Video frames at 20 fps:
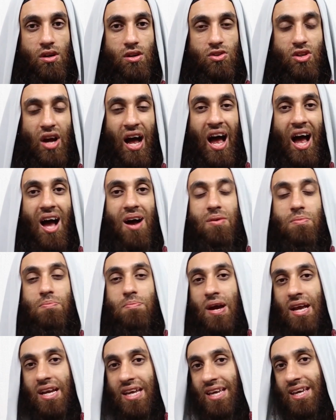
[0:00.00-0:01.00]
So how
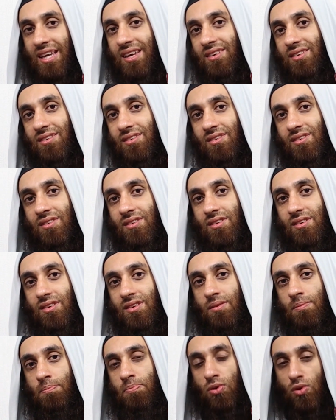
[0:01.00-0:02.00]
many
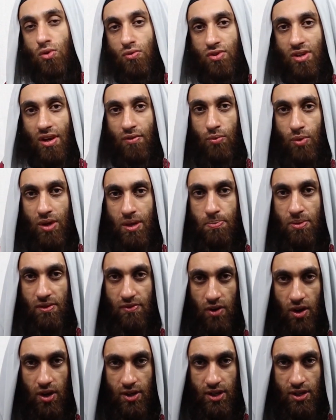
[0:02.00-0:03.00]
proofs have we
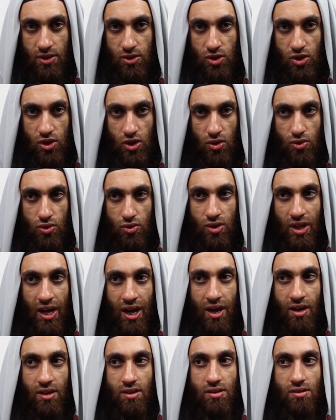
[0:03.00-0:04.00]
provided to show you
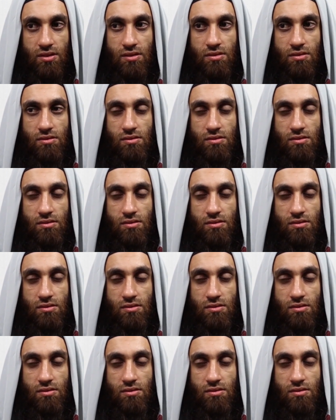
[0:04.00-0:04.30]
that